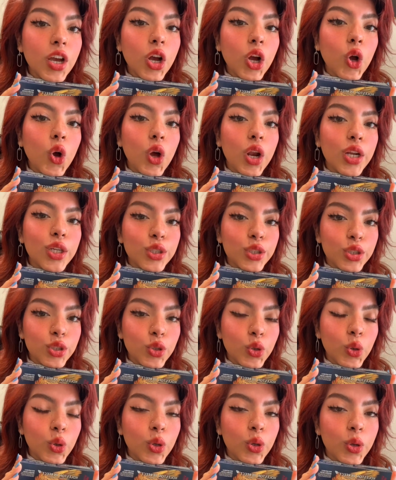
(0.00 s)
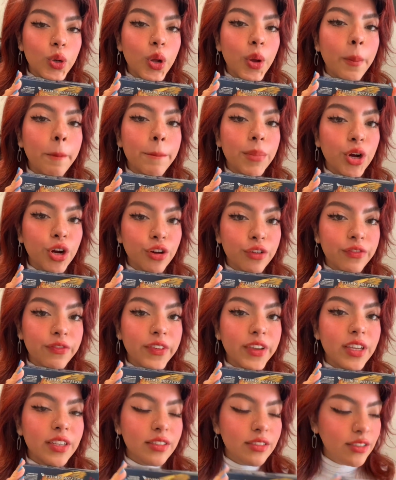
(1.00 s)
Colestone
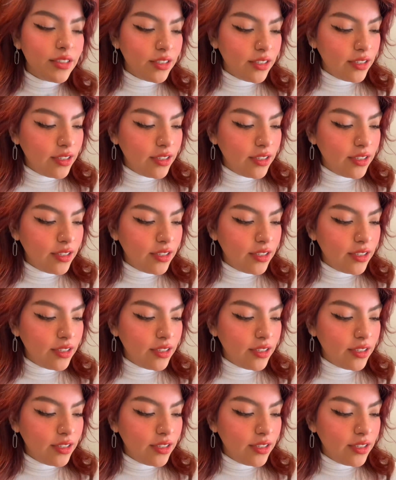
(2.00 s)
Perfect.